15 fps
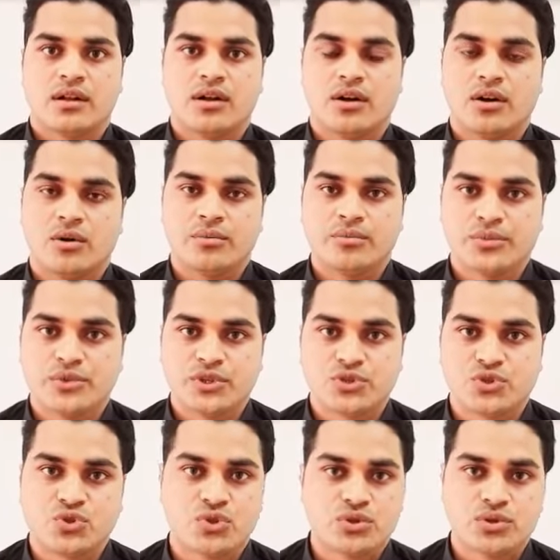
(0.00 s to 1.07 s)

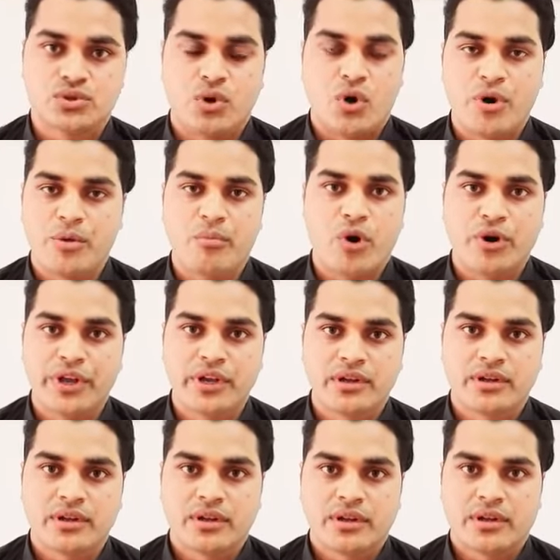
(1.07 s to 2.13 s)
To earn
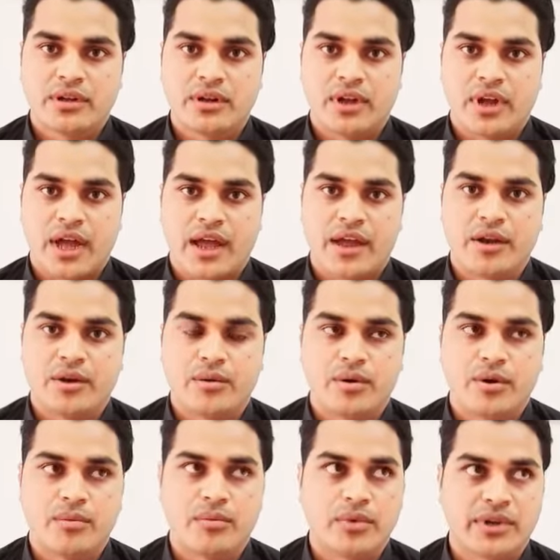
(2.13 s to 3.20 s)
money
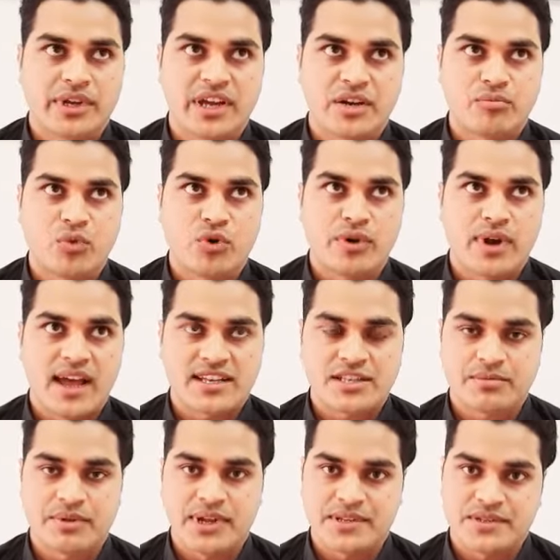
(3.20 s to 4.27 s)
and get more
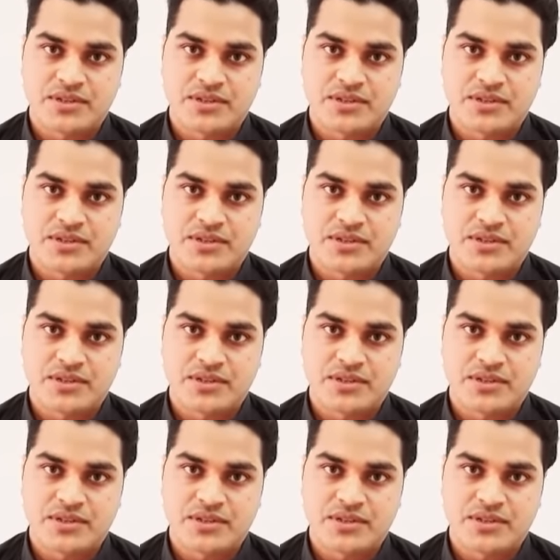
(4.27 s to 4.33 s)
experience.